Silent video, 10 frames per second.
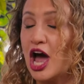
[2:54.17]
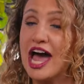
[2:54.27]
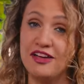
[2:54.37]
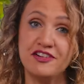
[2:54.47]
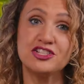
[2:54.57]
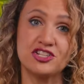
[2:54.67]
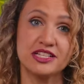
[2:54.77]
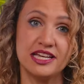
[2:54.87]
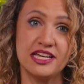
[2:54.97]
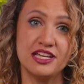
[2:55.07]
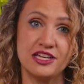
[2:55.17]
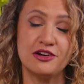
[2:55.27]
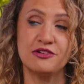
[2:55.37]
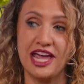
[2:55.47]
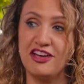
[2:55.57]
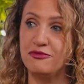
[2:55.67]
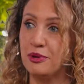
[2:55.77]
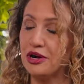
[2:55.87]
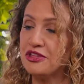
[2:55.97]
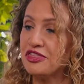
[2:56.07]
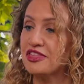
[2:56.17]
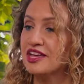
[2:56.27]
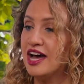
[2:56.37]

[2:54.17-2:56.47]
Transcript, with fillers: I eventually, you know, gave birth.